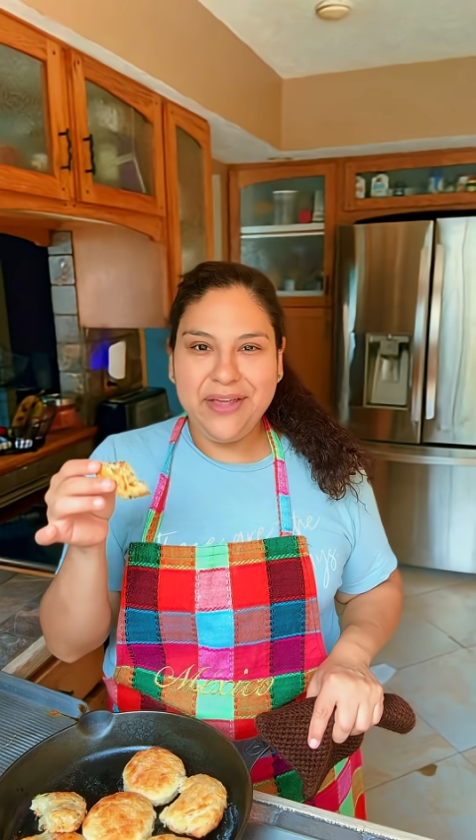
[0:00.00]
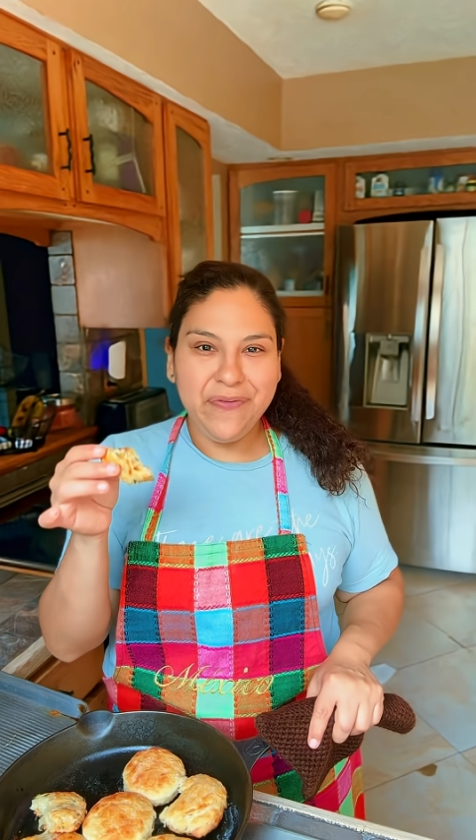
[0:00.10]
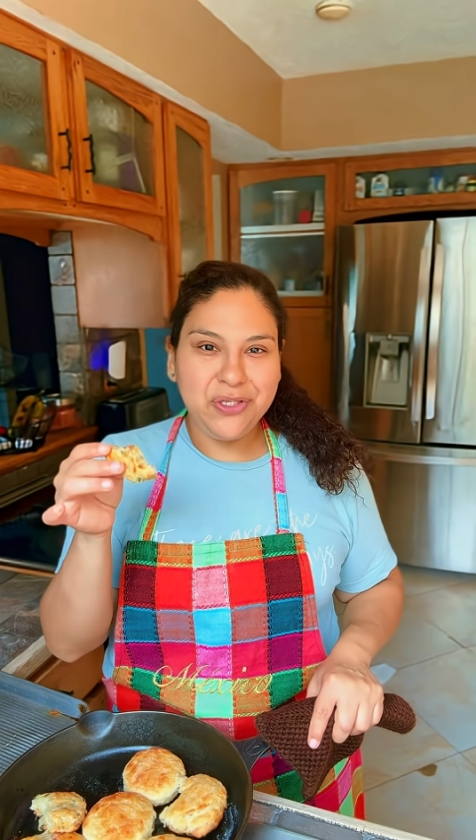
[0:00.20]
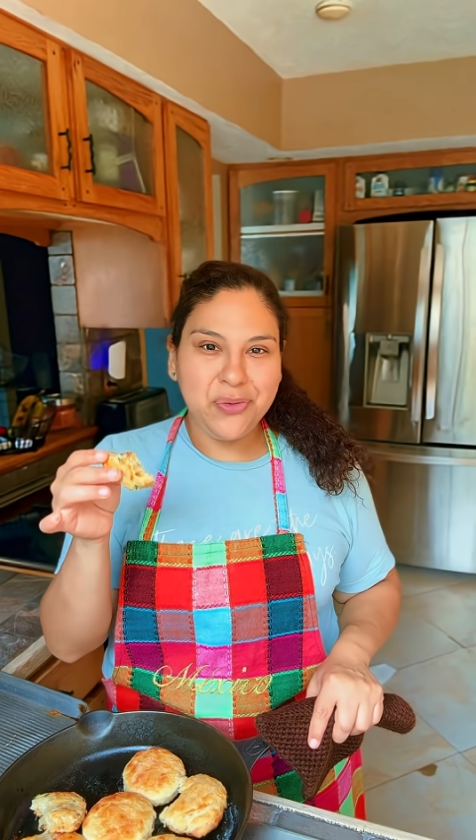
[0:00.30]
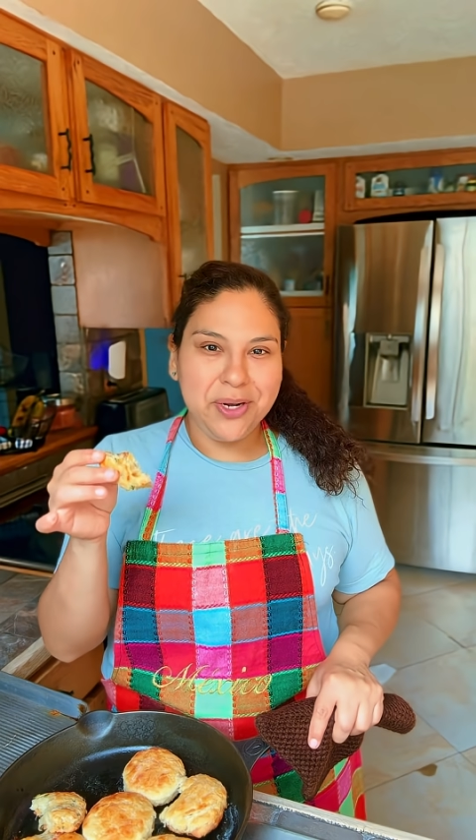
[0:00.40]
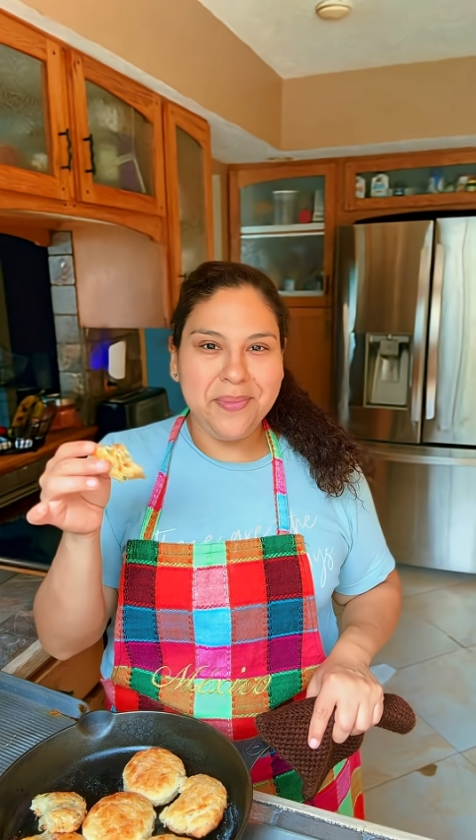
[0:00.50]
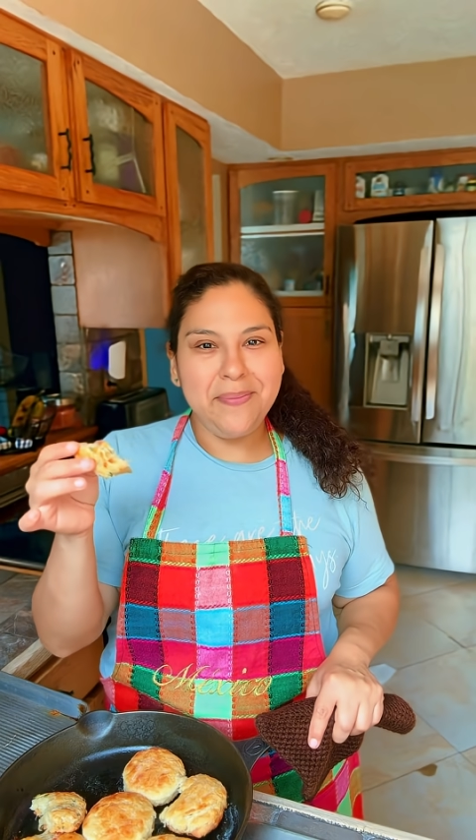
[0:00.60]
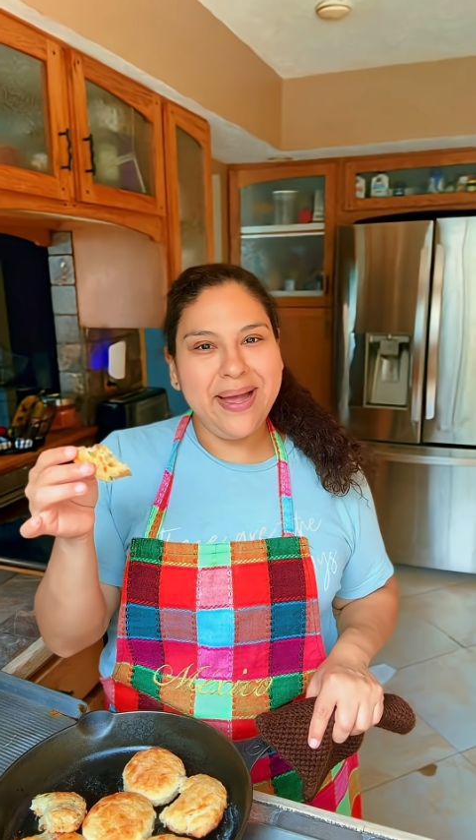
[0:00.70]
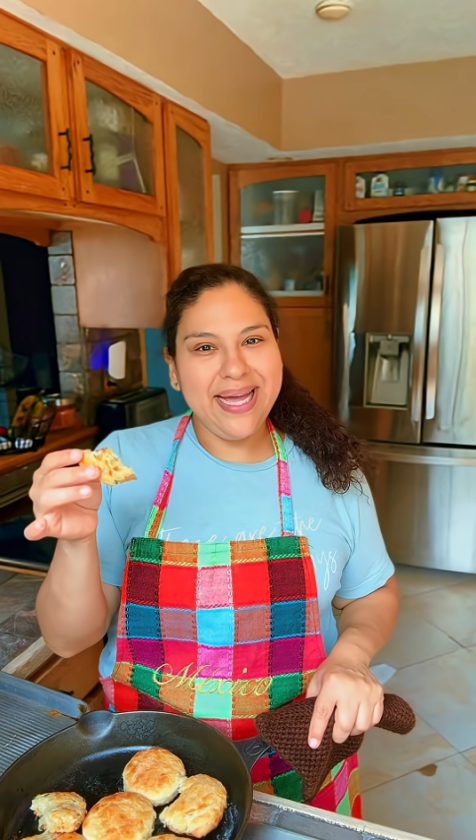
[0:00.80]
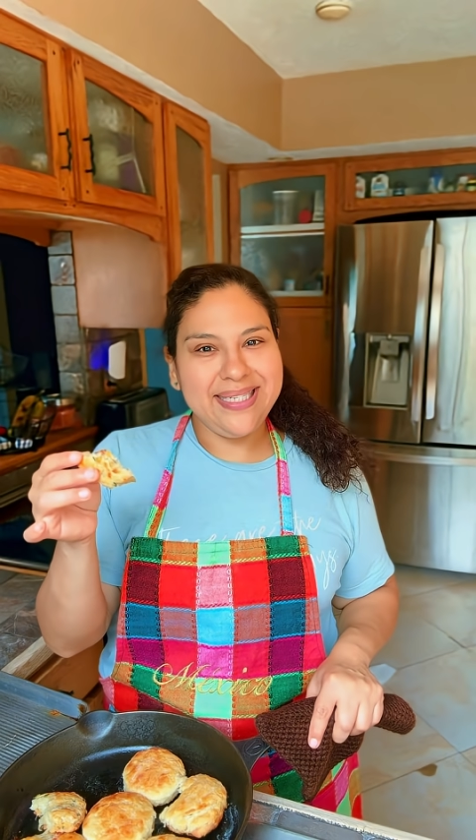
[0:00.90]
Thank you for joining
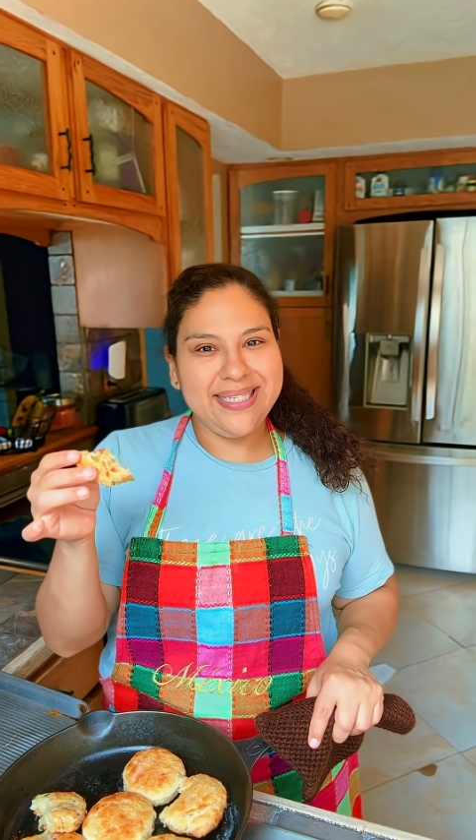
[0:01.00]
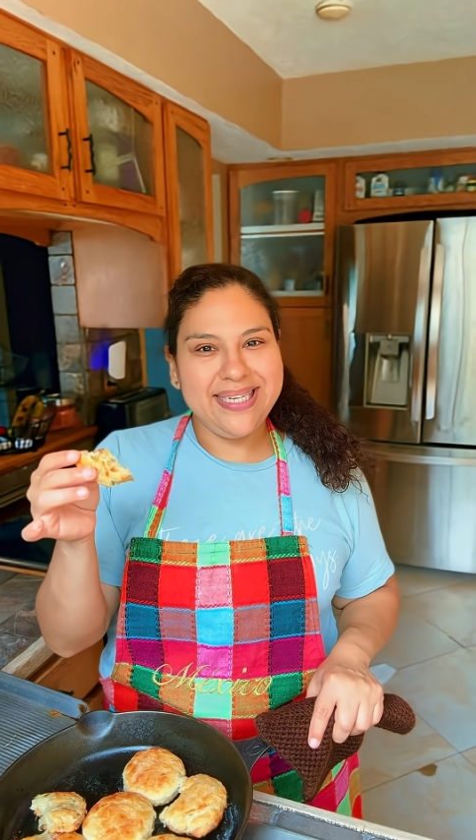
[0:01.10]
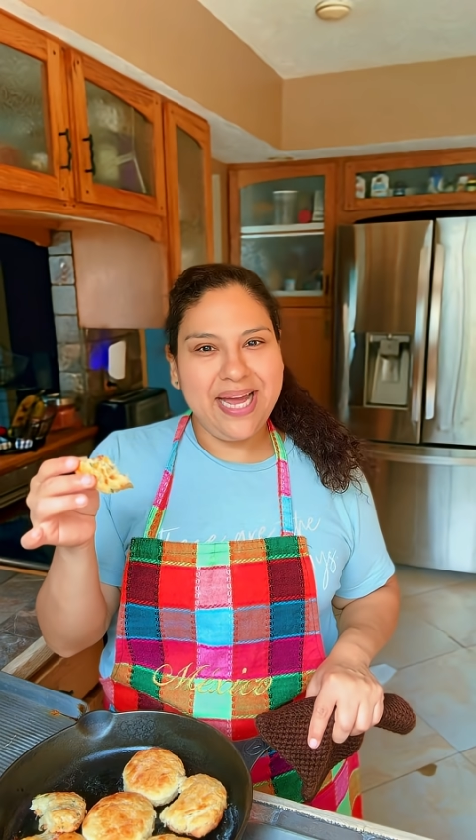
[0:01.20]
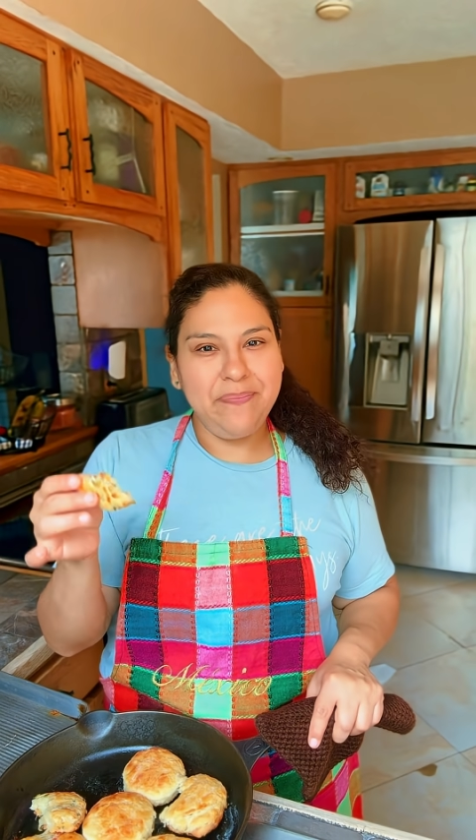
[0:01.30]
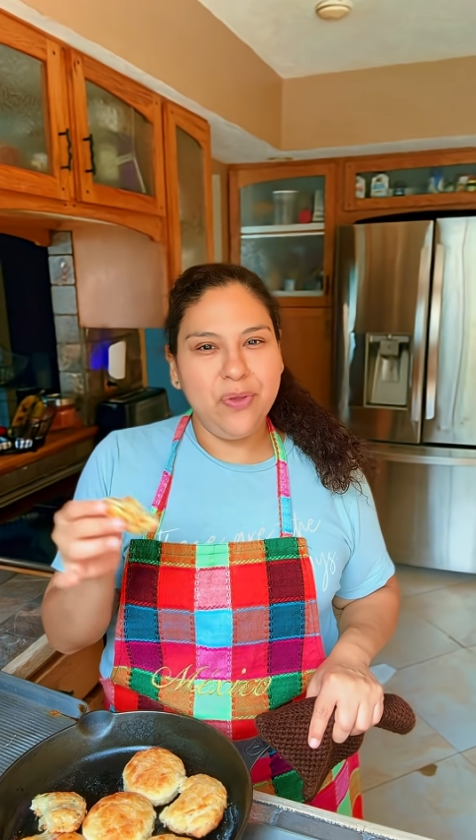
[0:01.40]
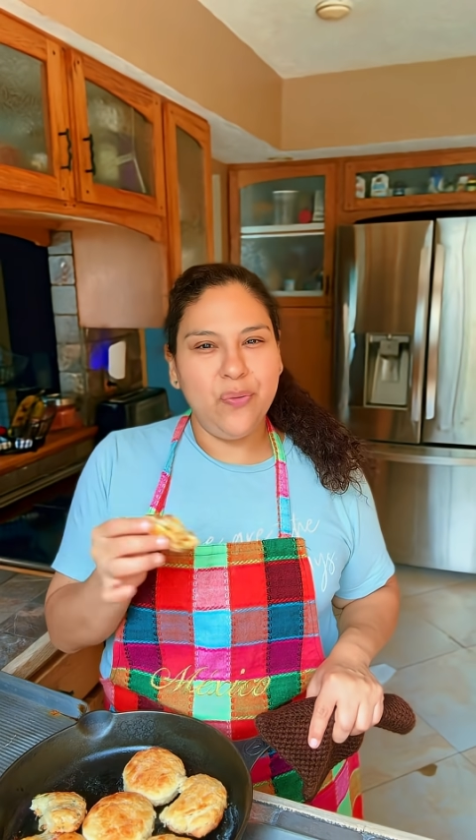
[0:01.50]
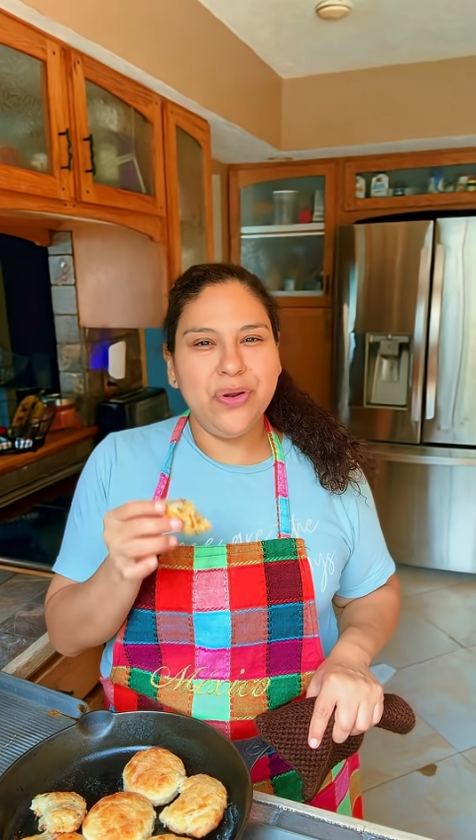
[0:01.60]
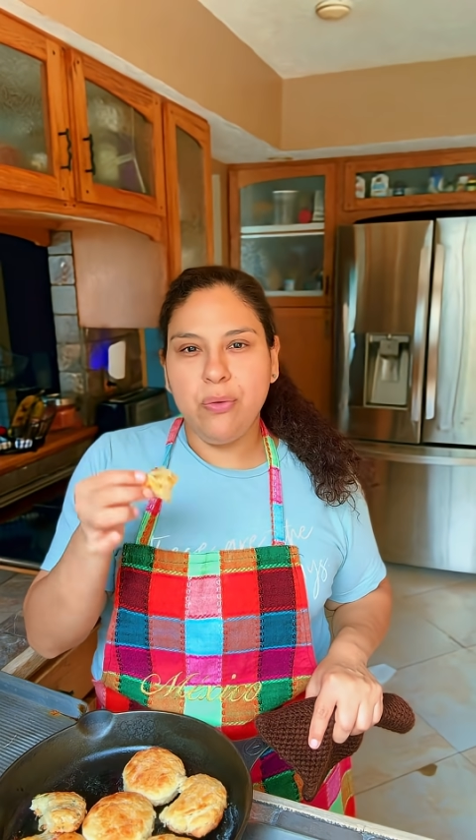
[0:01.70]
me in my kitchen today.